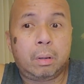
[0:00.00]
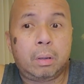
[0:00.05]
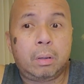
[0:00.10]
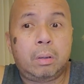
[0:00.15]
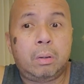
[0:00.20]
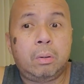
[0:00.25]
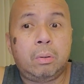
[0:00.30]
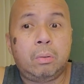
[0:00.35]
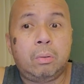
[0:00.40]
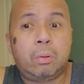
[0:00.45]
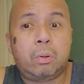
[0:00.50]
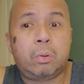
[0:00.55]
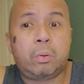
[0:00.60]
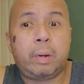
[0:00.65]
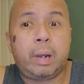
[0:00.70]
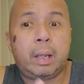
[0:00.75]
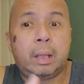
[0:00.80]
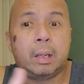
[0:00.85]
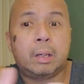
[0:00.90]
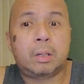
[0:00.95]
you
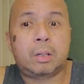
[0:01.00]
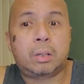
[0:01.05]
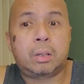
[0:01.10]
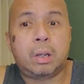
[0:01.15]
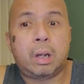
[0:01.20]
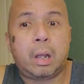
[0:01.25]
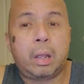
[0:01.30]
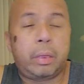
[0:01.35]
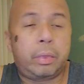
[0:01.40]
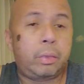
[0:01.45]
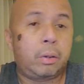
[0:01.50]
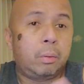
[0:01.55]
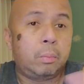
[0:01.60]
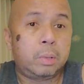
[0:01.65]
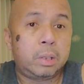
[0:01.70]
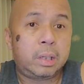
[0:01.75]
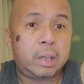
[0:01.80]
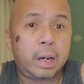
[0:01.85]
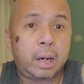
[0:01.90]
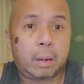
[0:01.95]
create this
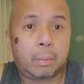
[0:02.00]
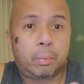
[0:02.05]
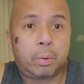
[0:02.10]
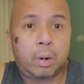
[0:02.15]
thermogenic